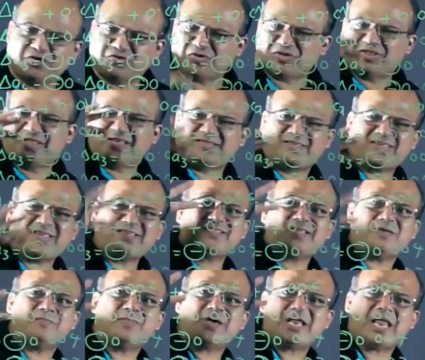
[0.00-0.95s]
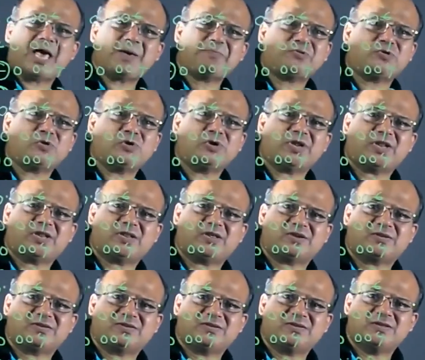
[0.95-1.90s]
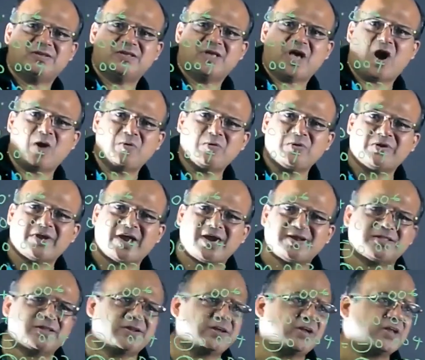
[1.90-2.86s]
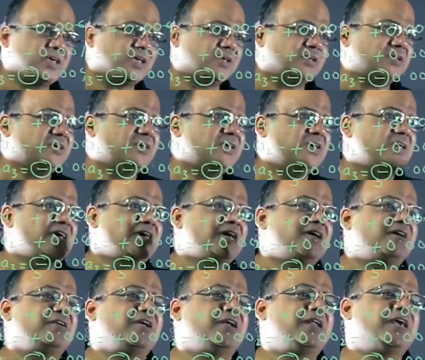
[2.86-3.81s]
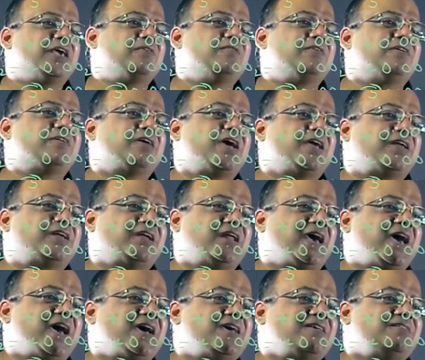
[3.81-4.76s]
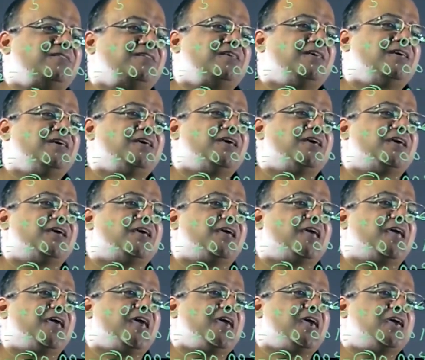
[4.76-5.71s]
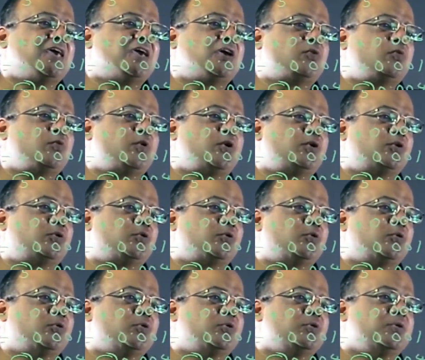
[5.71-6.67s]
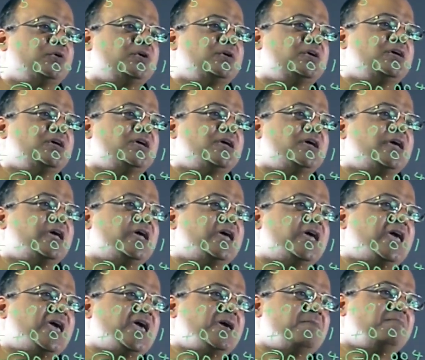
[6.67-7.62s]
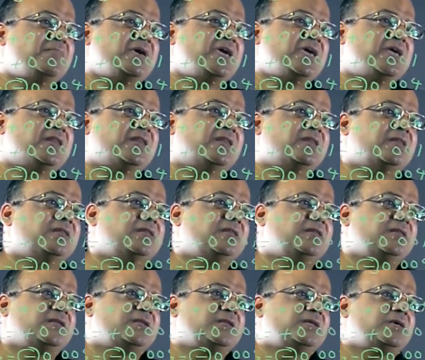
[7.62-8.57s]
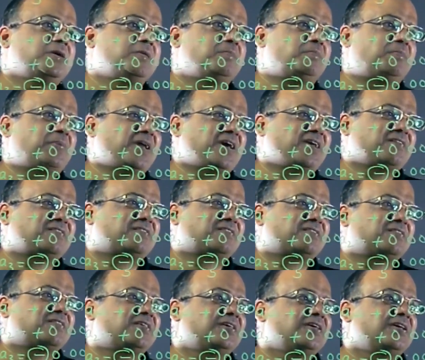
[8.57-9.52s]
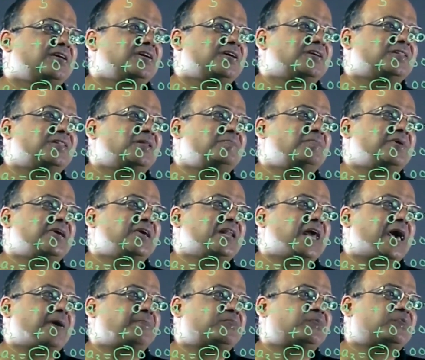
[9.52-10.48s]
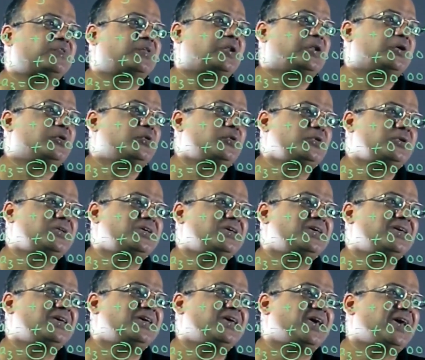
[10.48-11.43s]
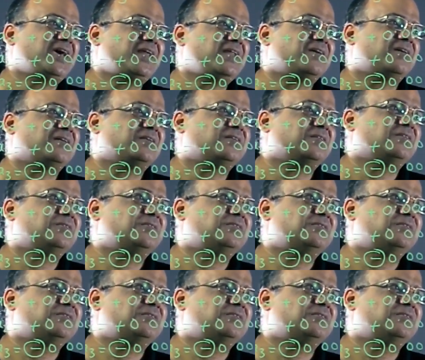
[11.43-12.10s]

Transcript: So this is the mean absolute error. How do you write the reading? Reading will write it as A equal to A mean plus the mean absolute error.